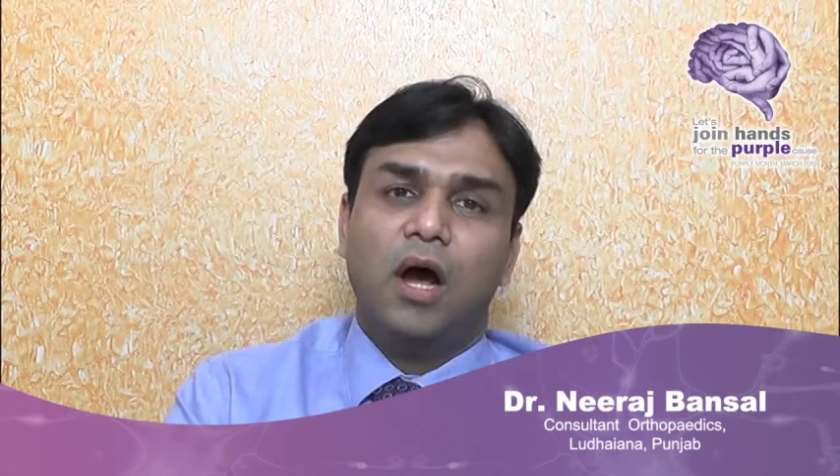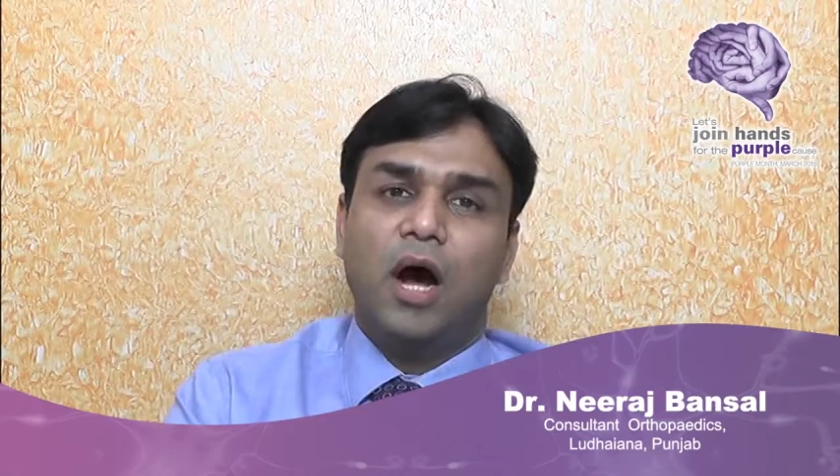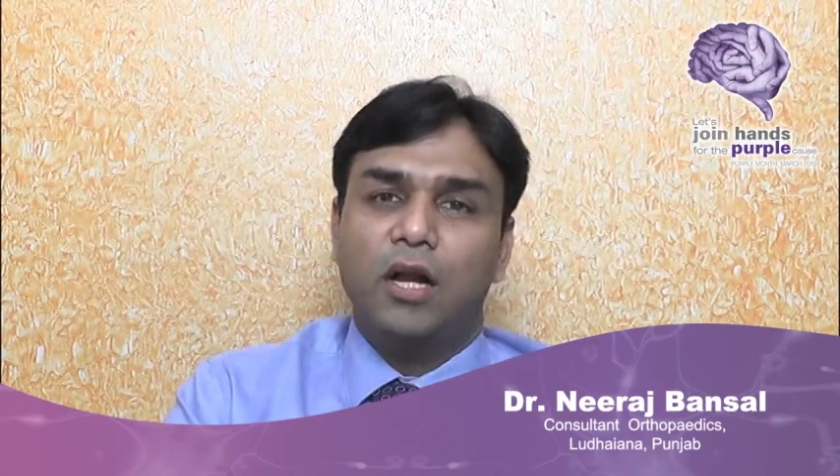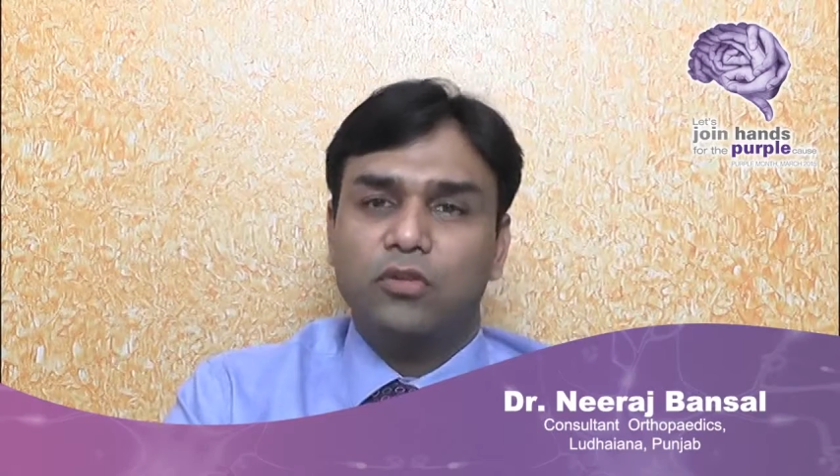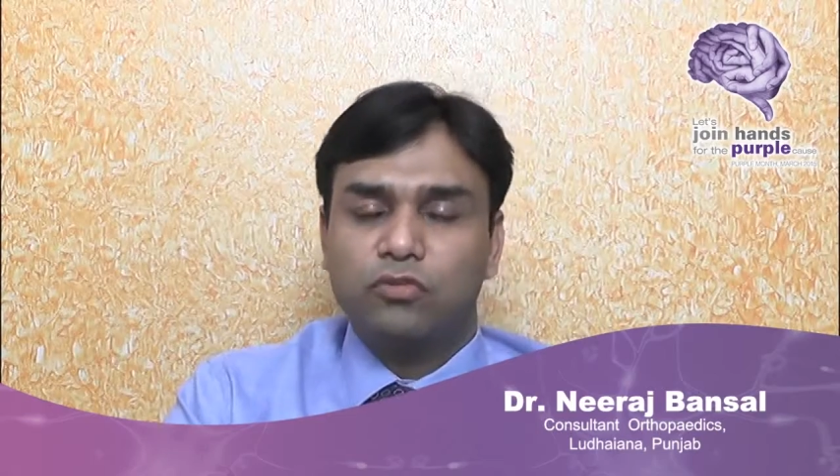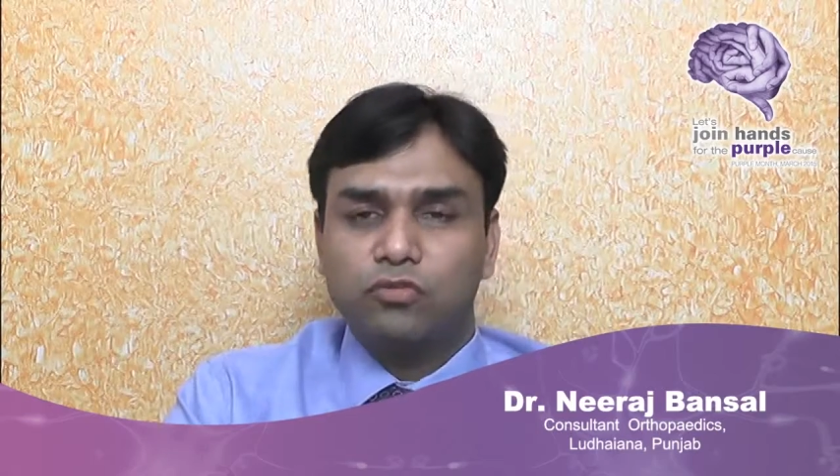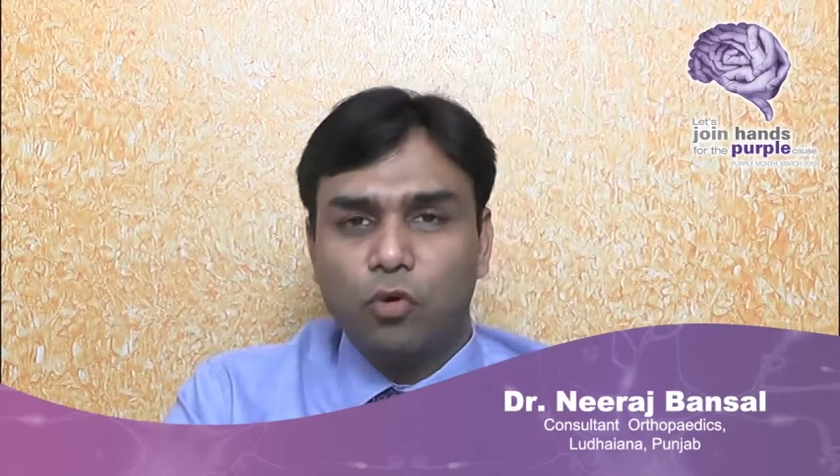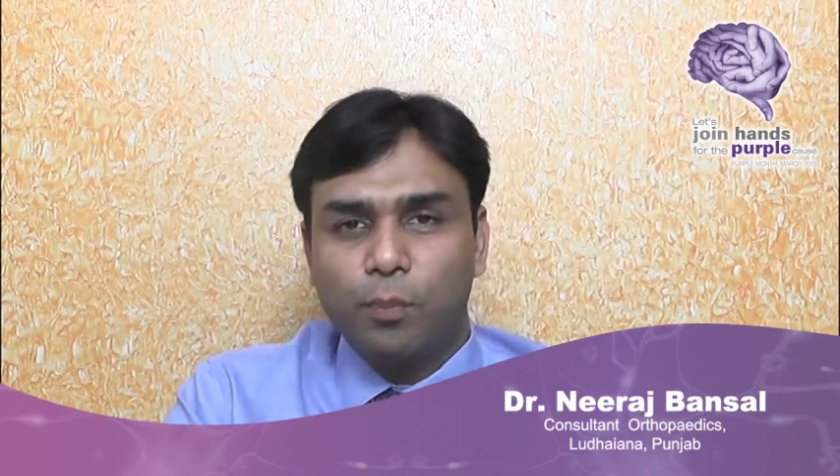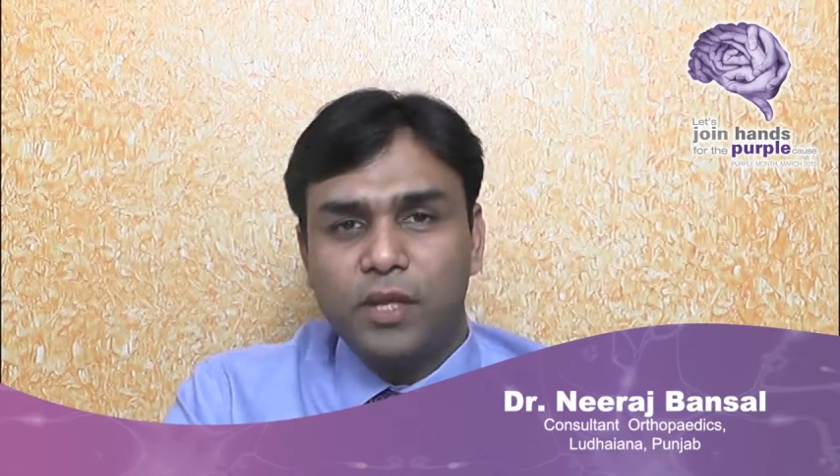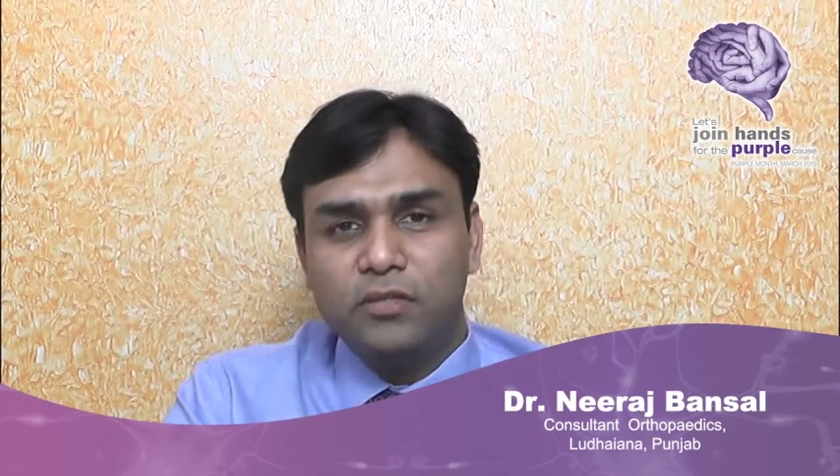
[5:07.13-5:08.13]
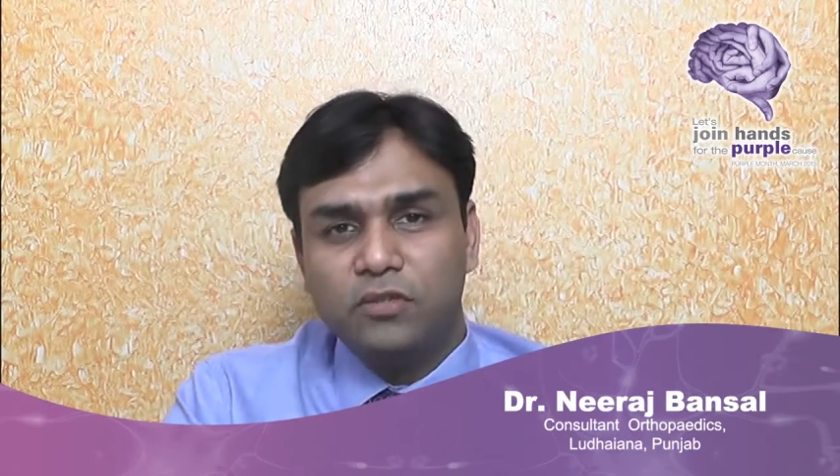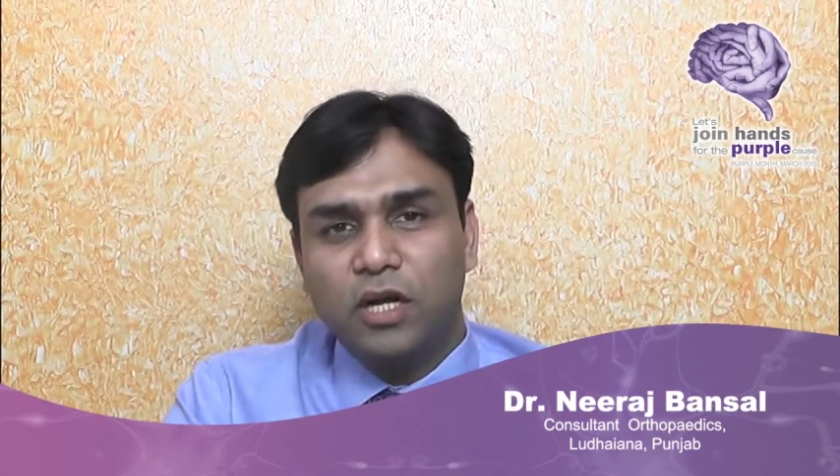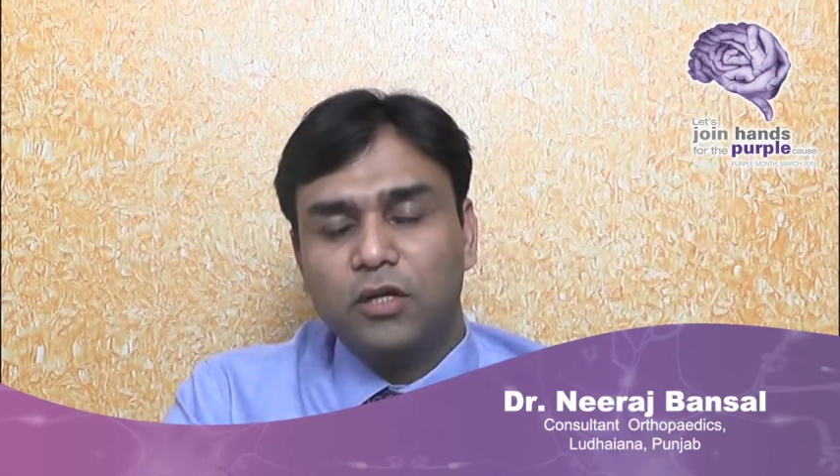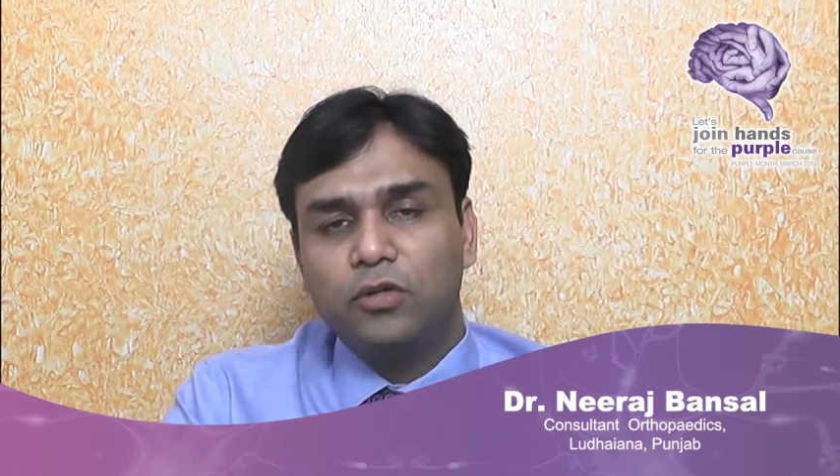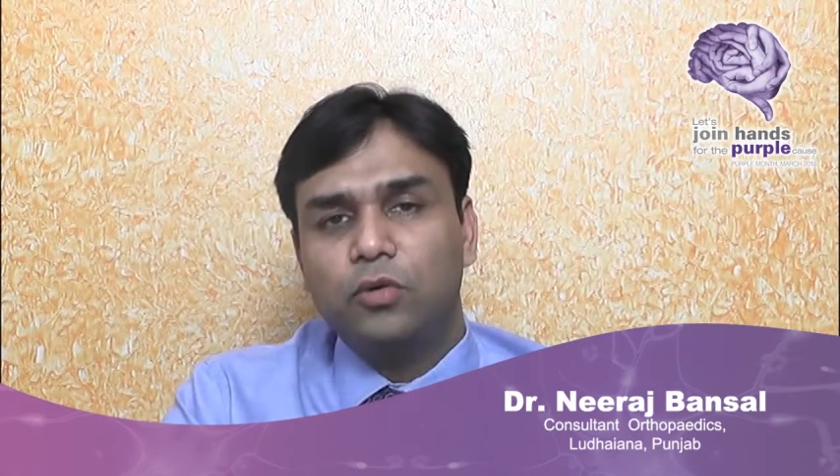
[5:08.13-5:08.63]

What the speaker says: Arthroscopy is done